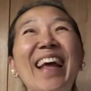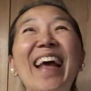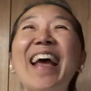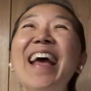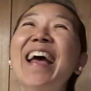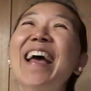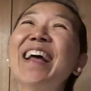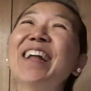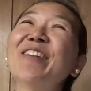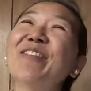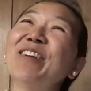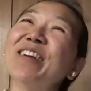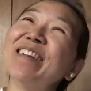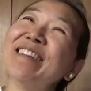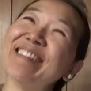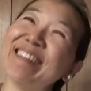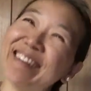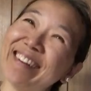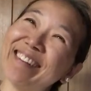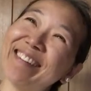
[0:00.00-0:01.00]
and
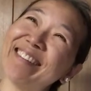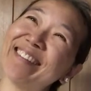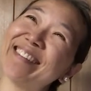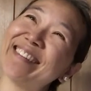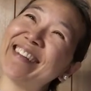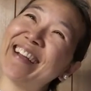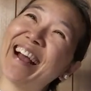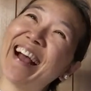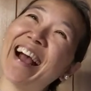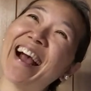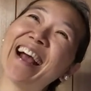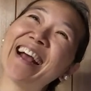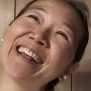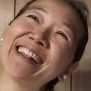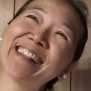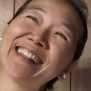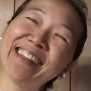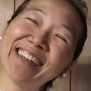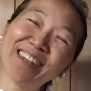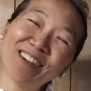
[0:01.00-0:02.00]
with this I
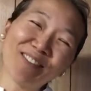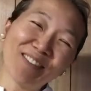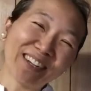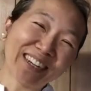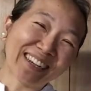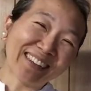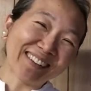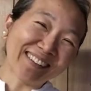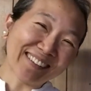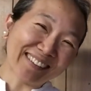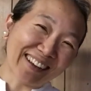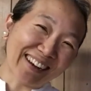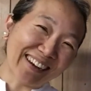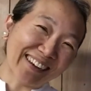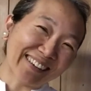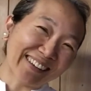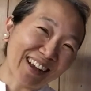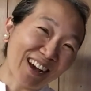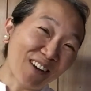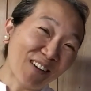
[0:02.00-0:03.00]
think we can
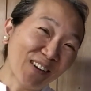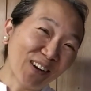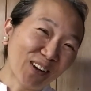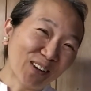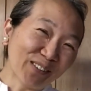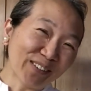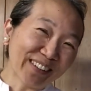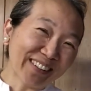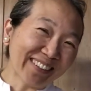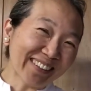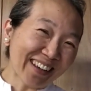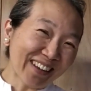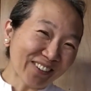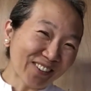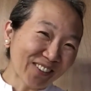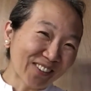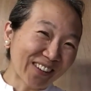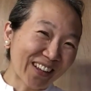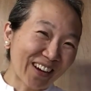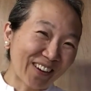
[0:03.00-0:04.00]
start all of the
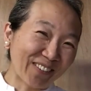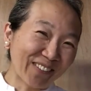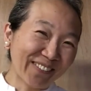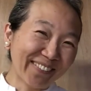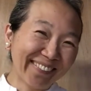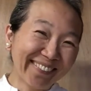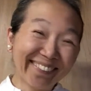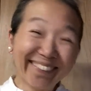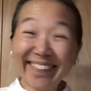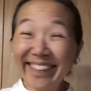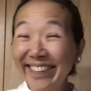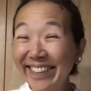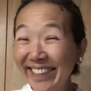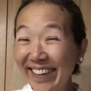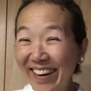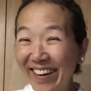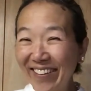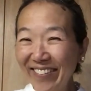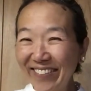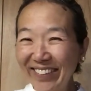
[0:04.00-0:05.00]
session now,
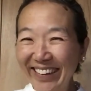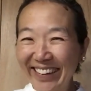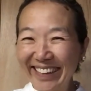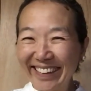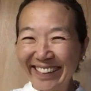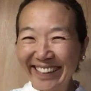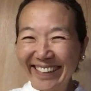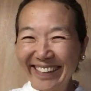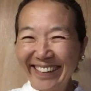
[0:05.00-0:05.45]
shall we?